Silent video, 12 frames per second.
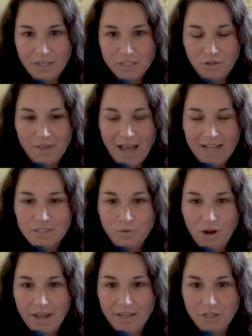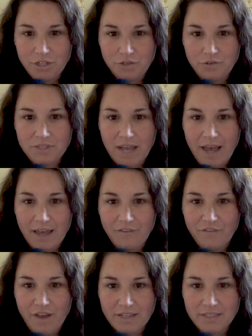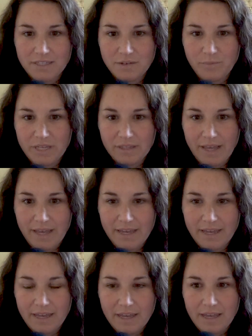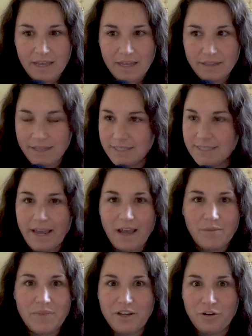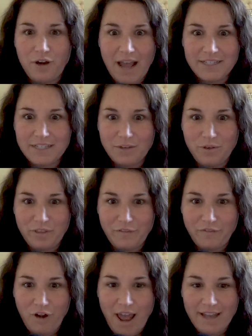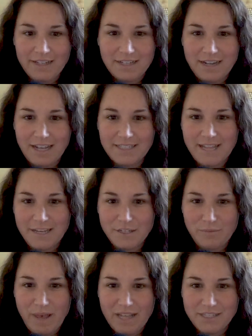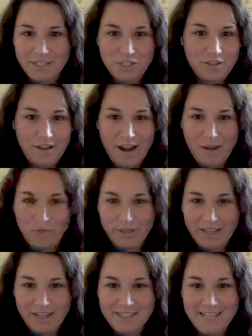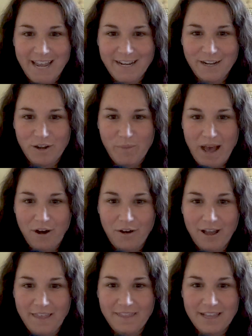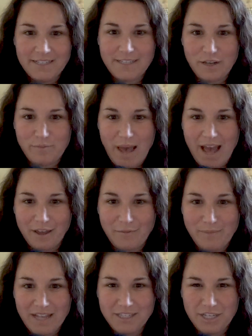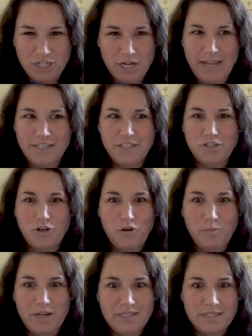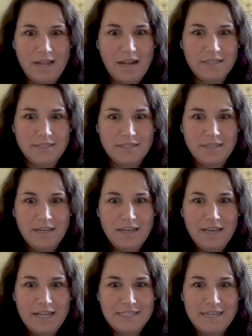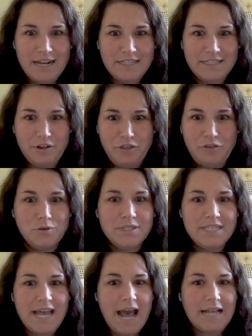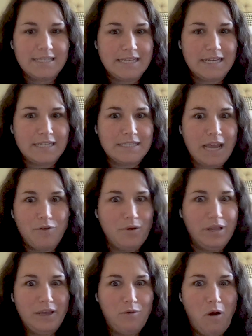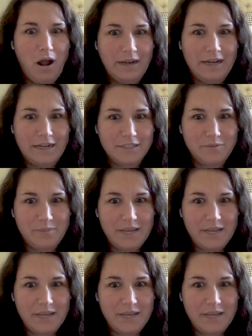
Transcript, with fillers: So that's where I could use IFS to be like, let's say I'm interacting with a friend and I send a message that I'm really excited about and they send back a message and I determine it's not as it's not as enthusiastic as I really wanted it to